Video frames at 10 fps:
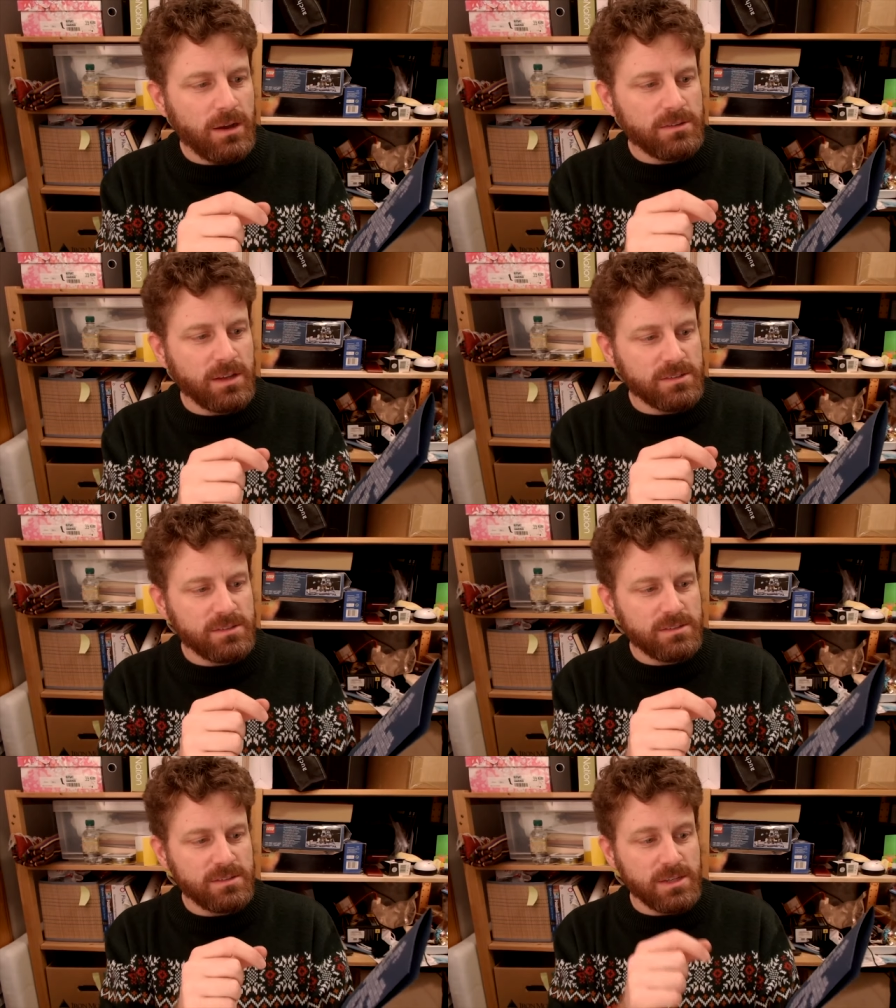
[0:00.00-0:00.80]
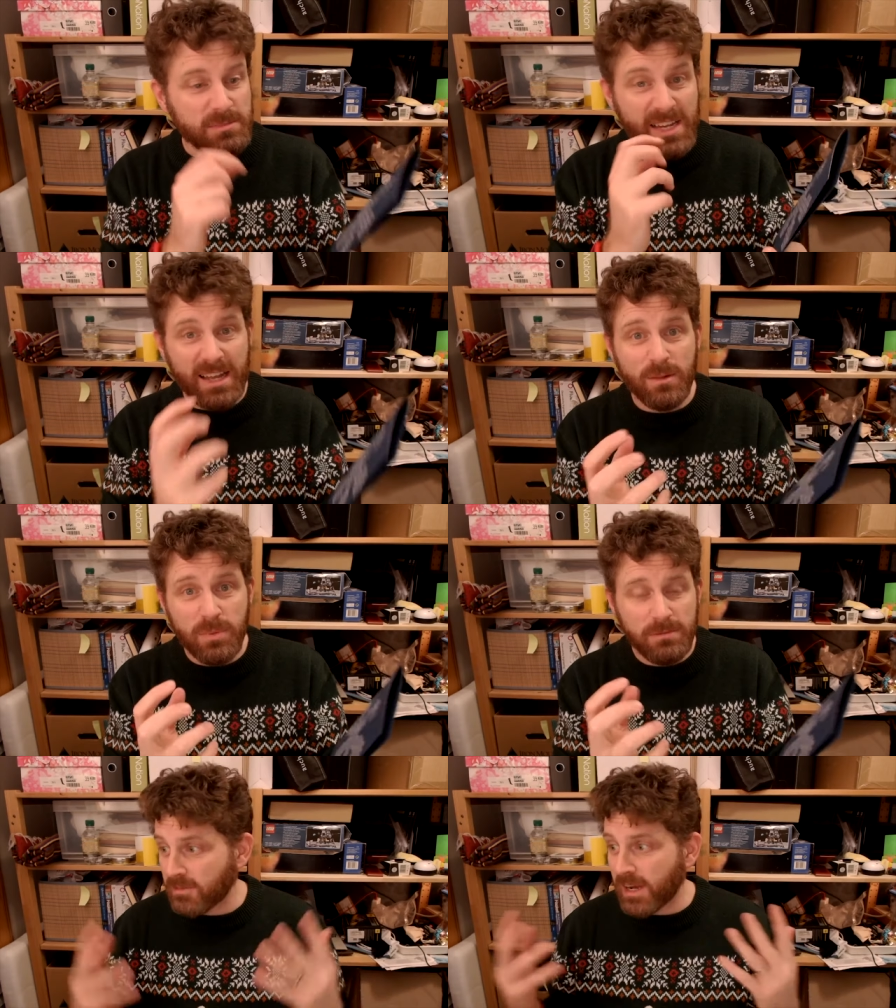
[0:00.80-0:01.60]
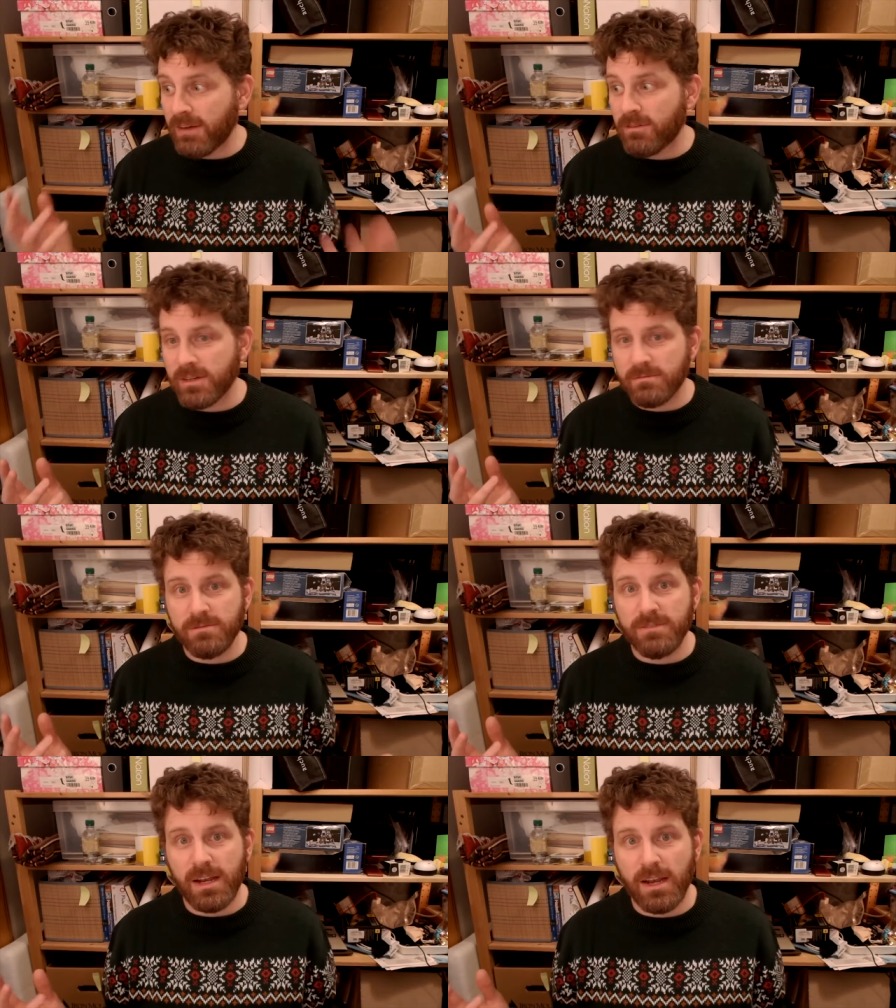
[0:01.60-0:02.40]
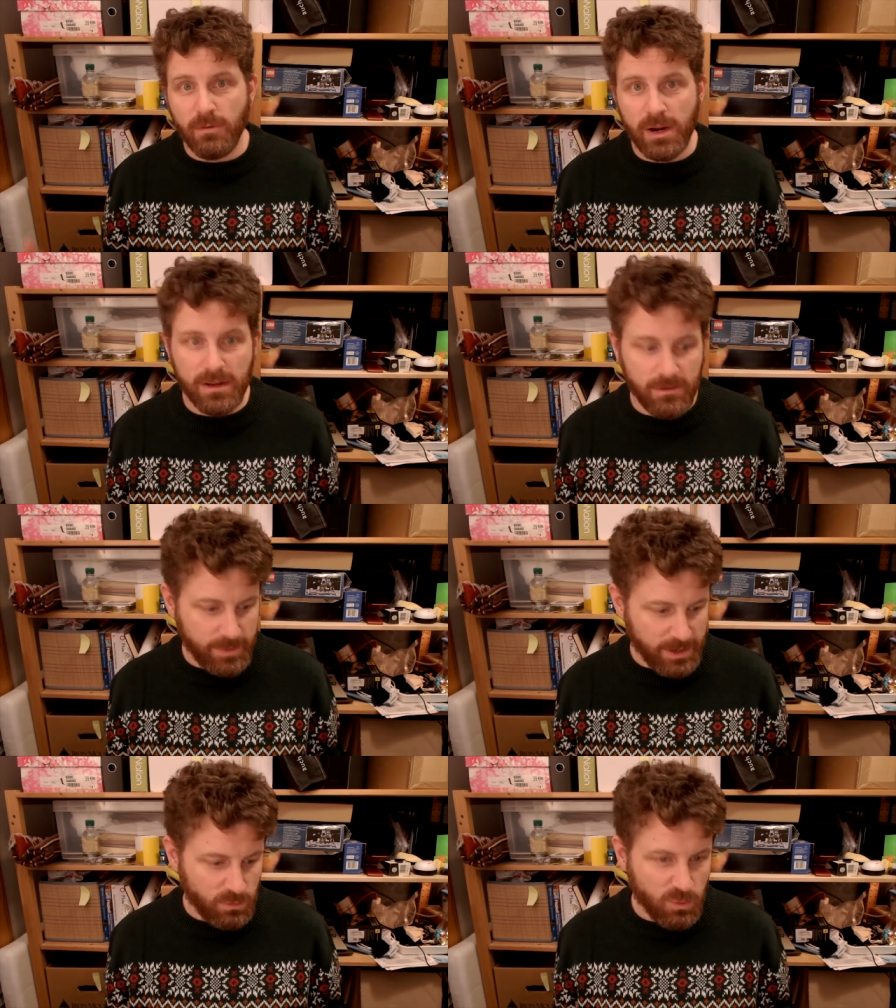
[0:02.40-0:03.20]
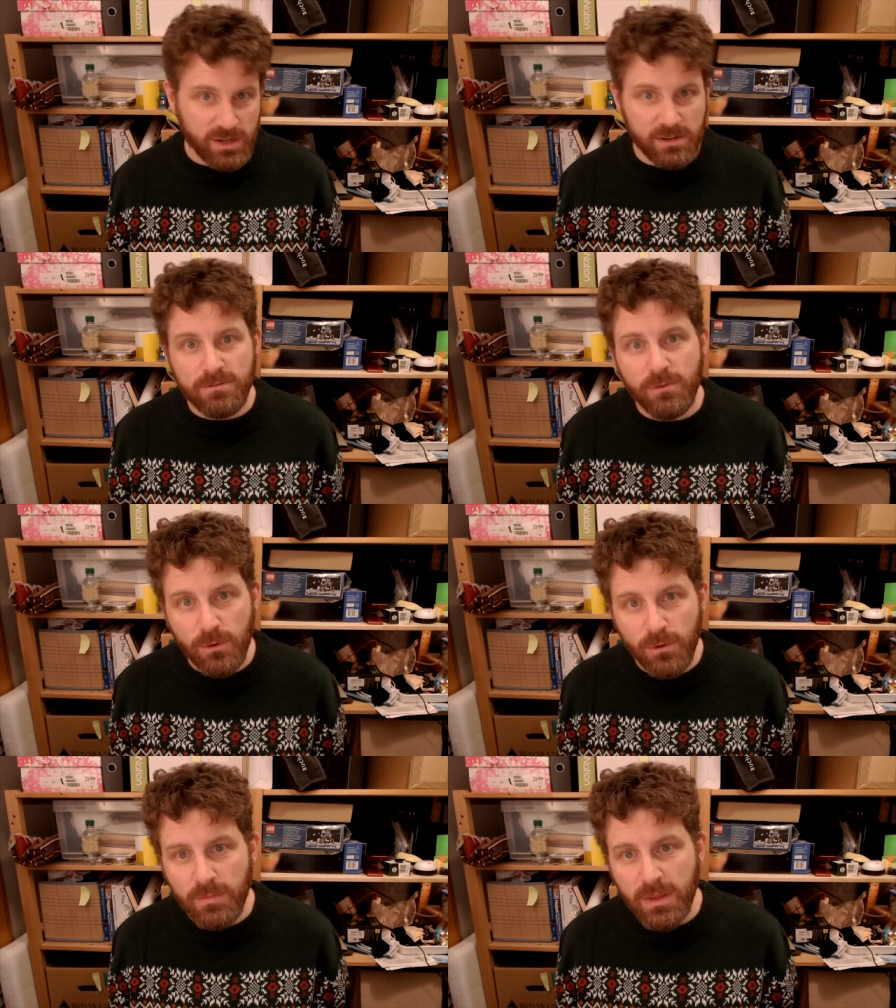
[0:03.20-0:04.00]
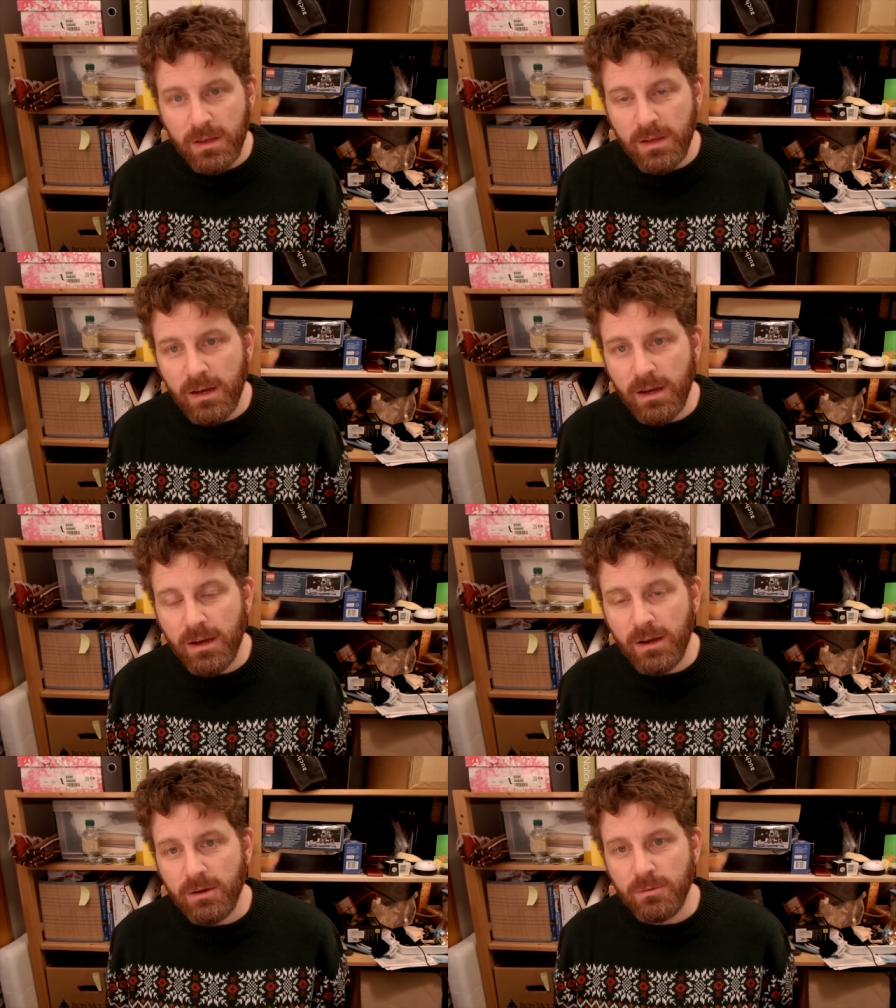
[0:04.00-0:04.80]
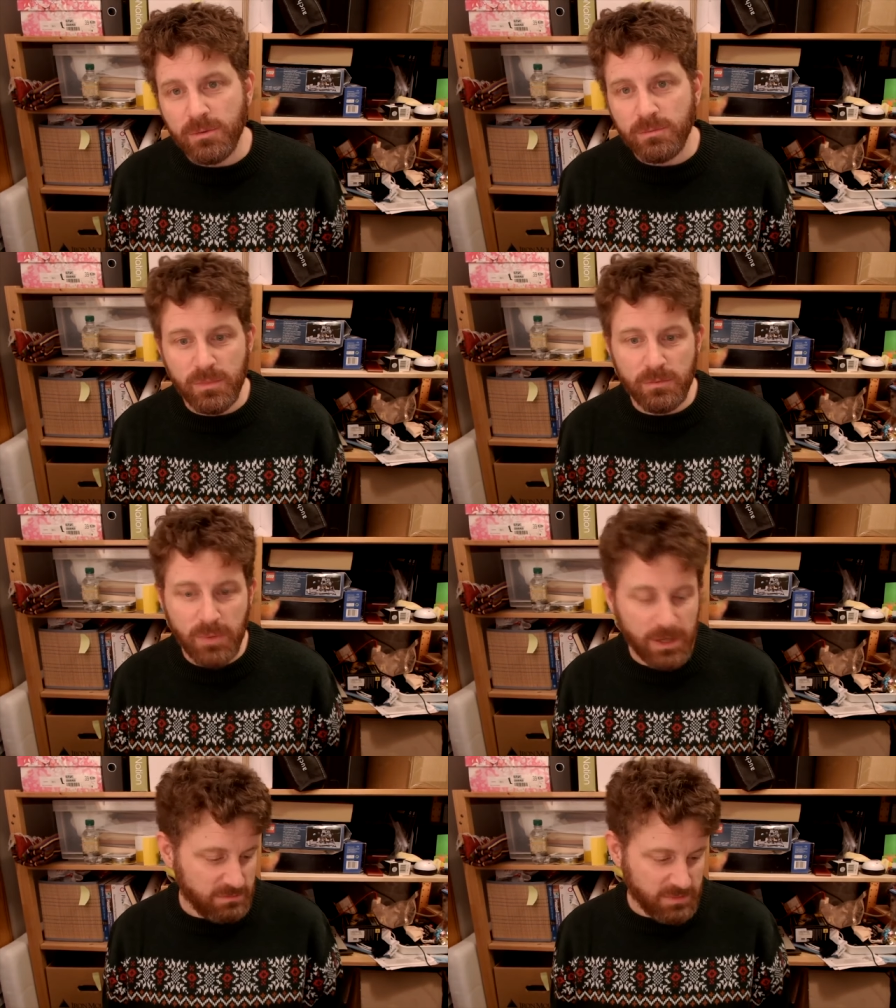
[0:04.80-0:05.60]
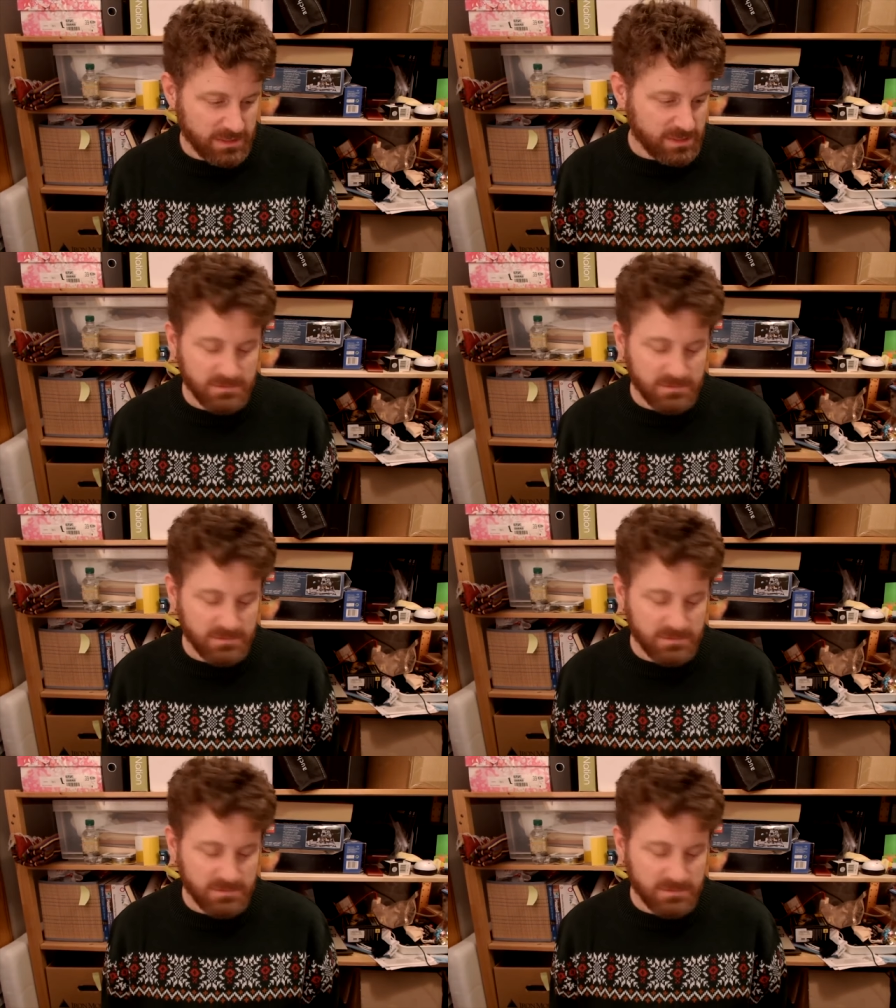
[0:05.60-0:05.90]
does seem to help. I have a failure rate of about 1 in 4. but that's